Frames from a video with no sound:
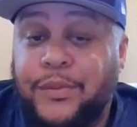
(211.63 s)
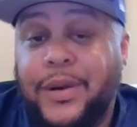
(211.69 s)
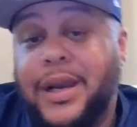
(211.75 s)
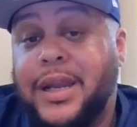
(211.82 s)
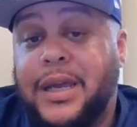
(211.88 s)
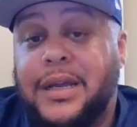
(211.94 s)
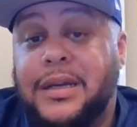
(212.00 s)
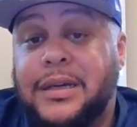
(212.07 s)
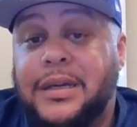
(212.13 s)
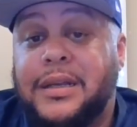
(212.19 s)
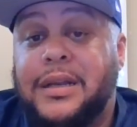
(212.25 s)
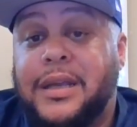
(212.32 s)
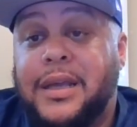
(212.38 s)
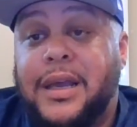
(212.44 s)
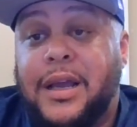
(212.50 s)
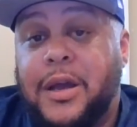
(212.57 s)
really
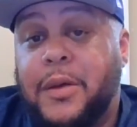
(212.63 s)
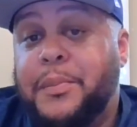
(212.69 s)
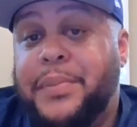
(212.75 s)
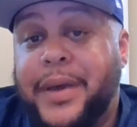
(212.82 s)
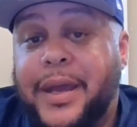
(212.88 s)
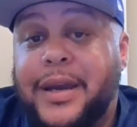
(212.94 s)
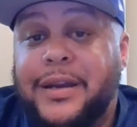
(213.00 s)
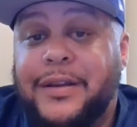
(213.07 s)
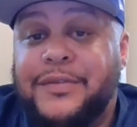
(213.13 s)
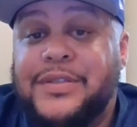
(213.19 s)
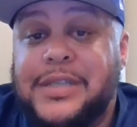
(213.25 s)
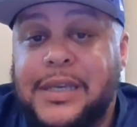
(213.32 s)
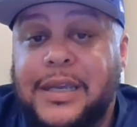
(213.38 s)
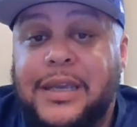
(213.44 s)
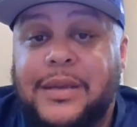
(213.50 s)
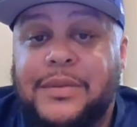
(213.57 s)
good competitive
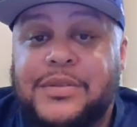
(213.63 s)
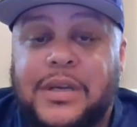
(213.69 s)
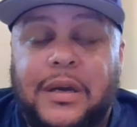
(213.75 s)
teams.